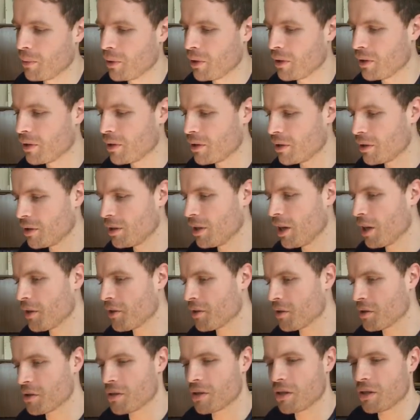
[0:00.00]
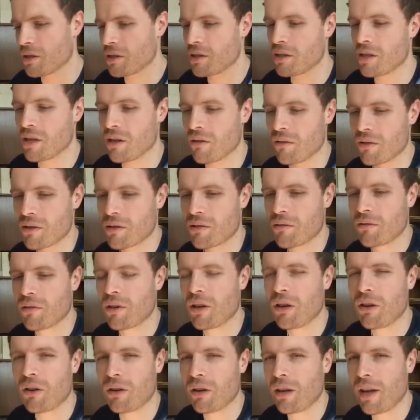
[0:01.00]
But the others in the series
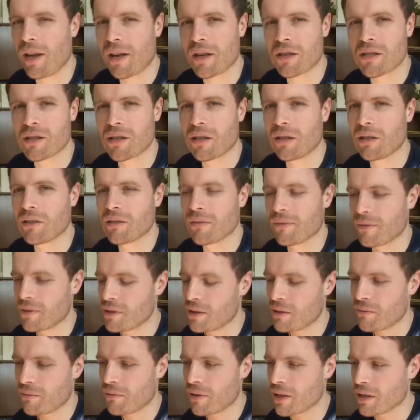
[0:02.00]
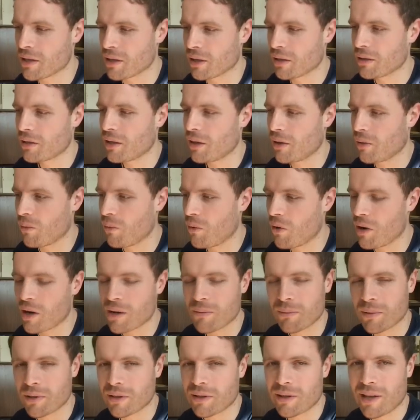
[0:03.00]
are a lot less, and for some reason, I don't know
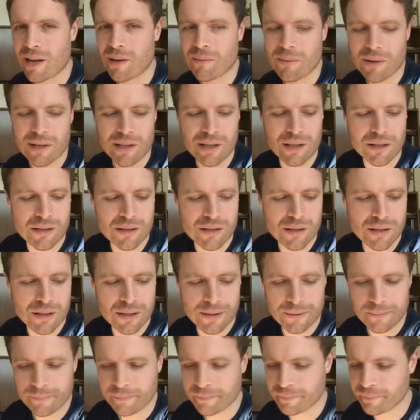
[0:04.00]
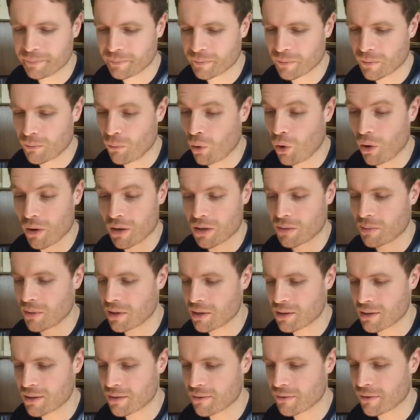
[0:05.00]
why, but that one is more
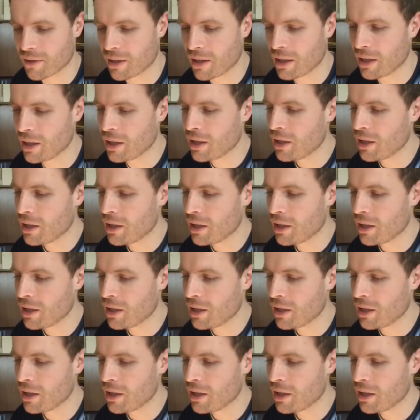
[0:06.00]
expensive.